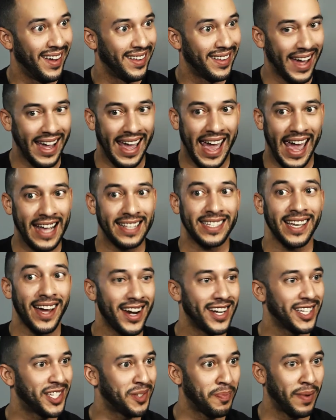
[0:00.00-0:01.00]
like
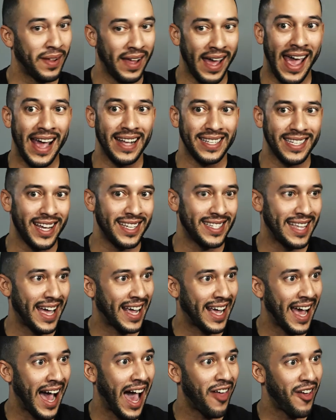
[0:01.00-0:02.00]
Anton is, Anton's
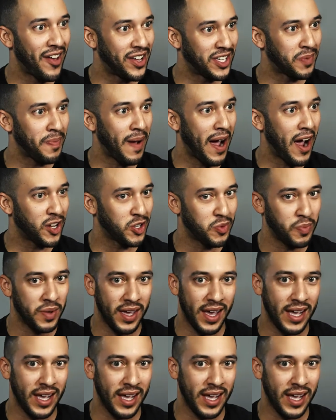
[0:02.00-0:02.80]
that guy that inspires me.